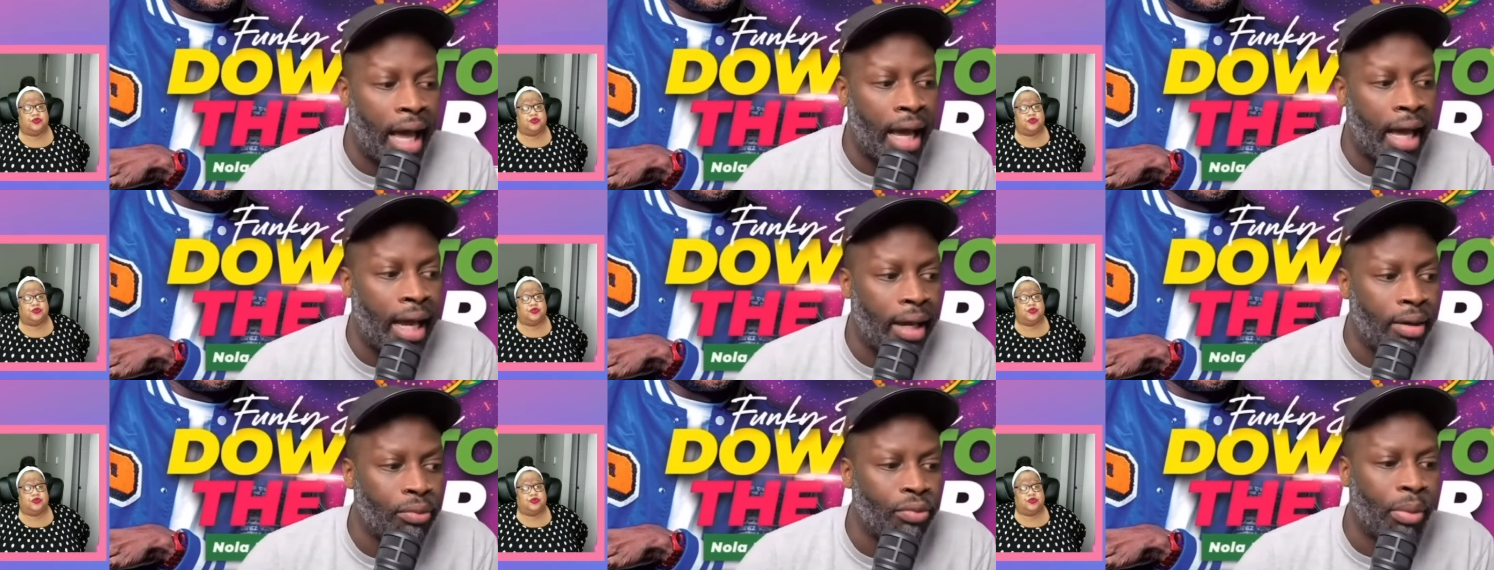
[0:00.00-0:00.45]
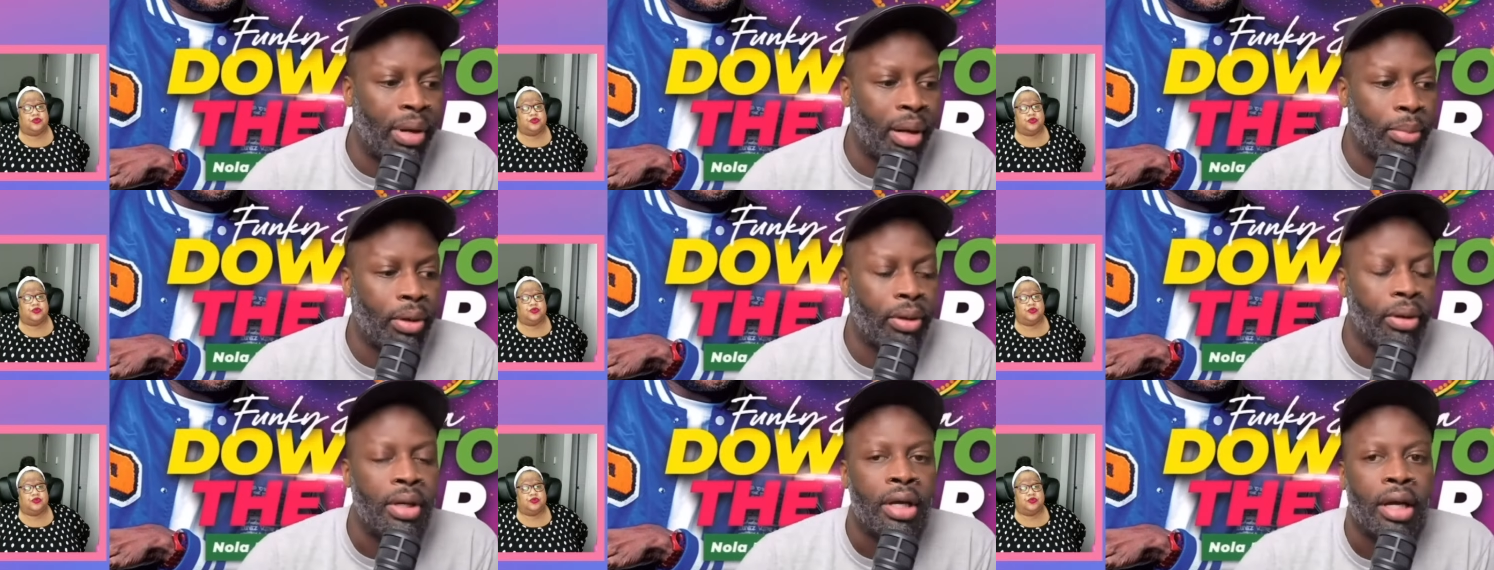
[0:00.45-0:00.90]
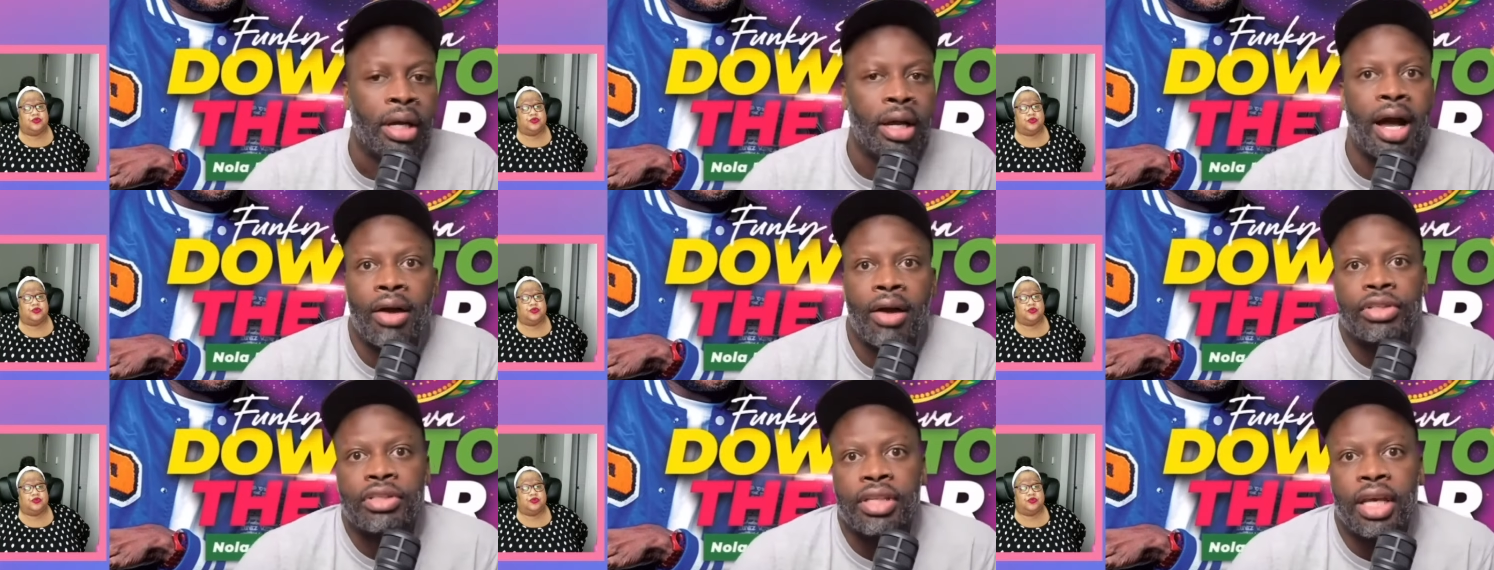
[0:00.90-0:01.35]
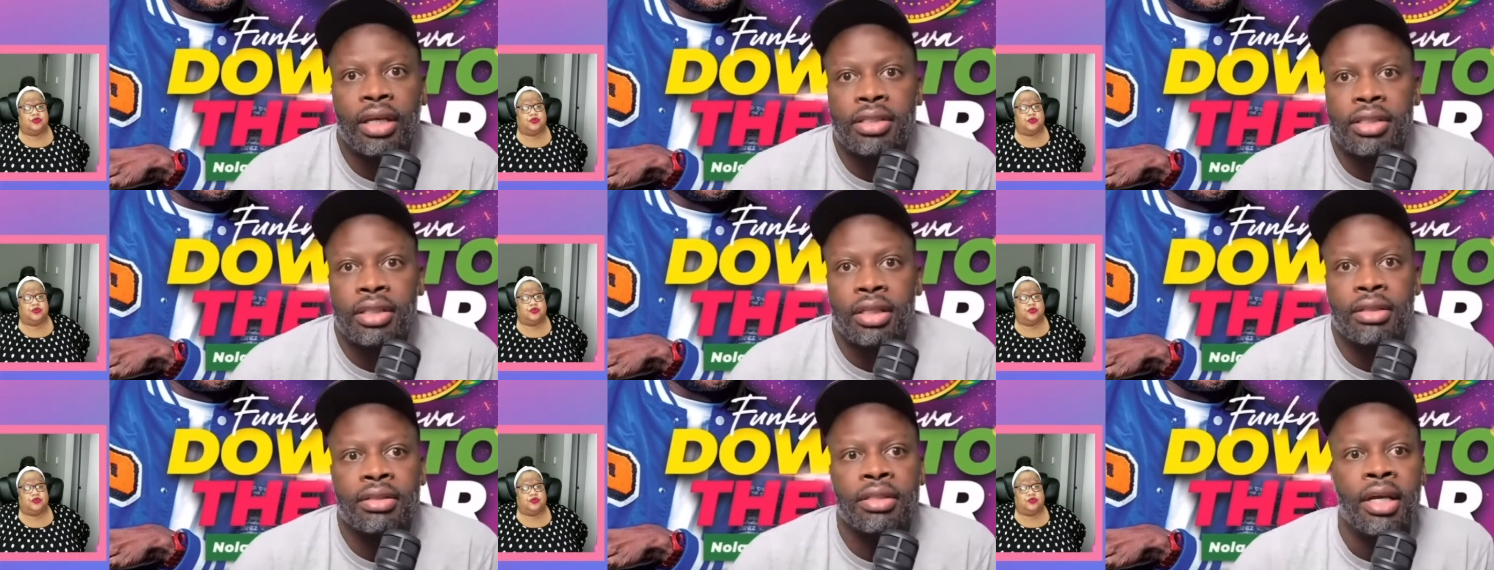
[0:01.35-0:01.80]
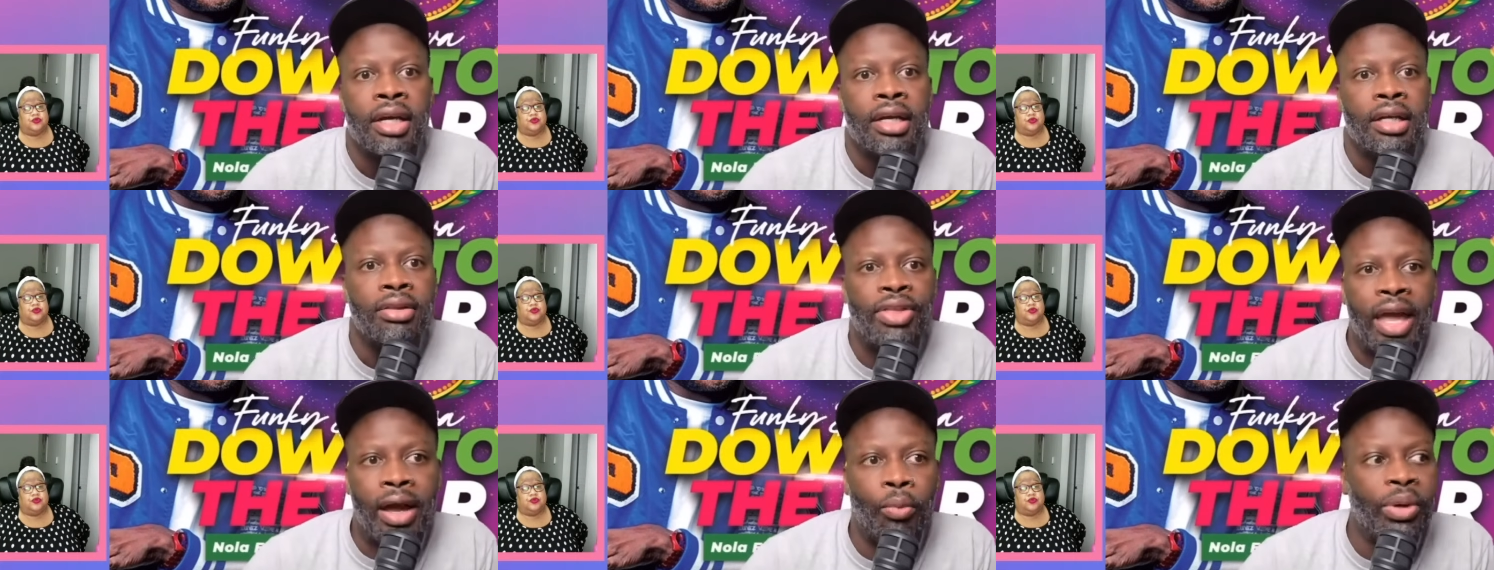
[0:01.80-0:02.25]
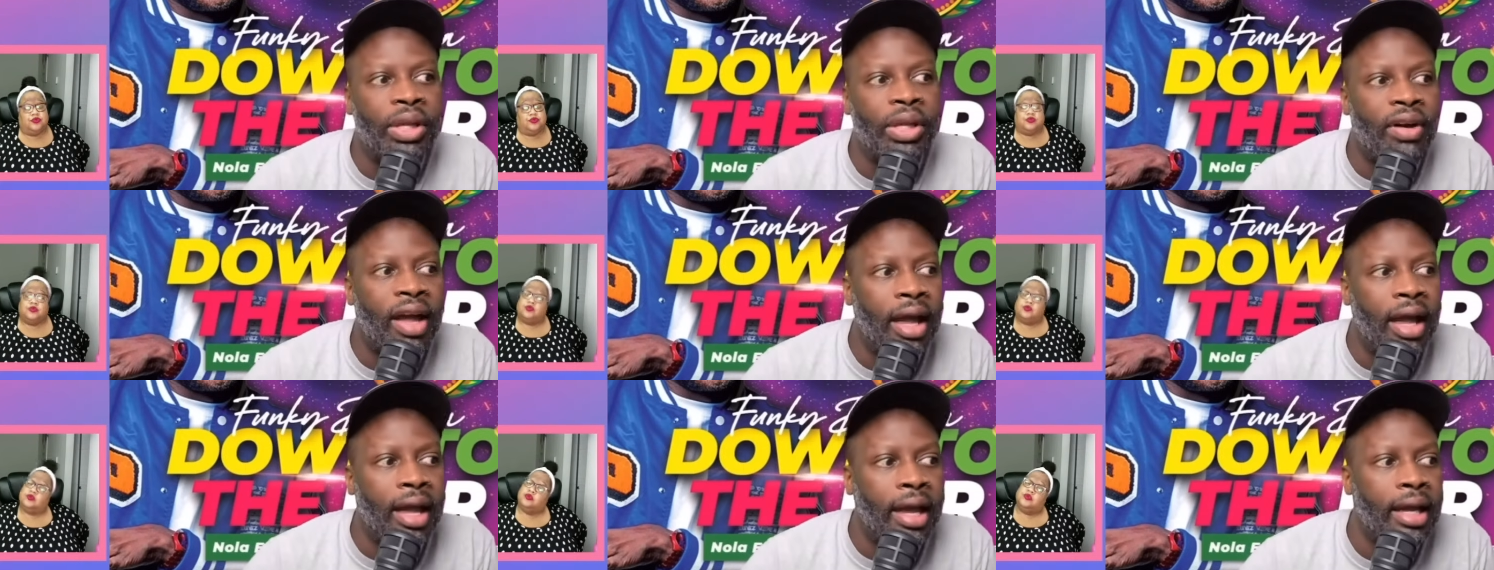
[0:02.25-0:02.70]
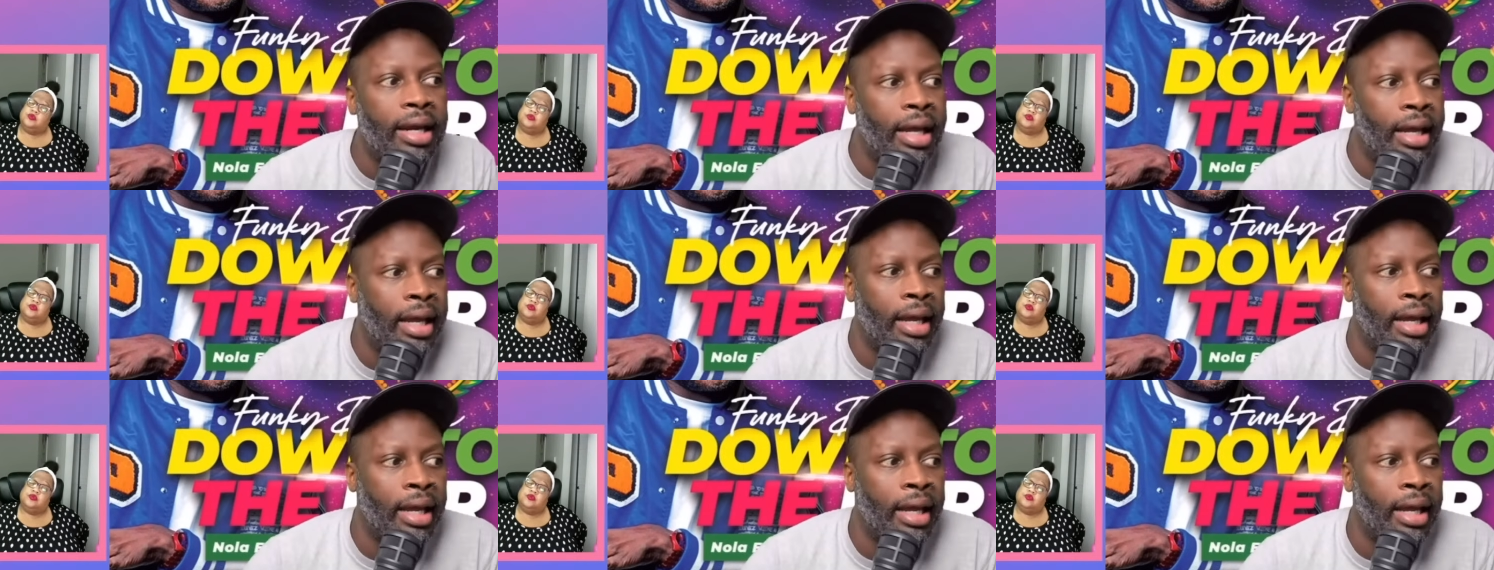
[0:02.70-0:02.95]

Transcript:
Speaker 1: I remember conversations that we've had,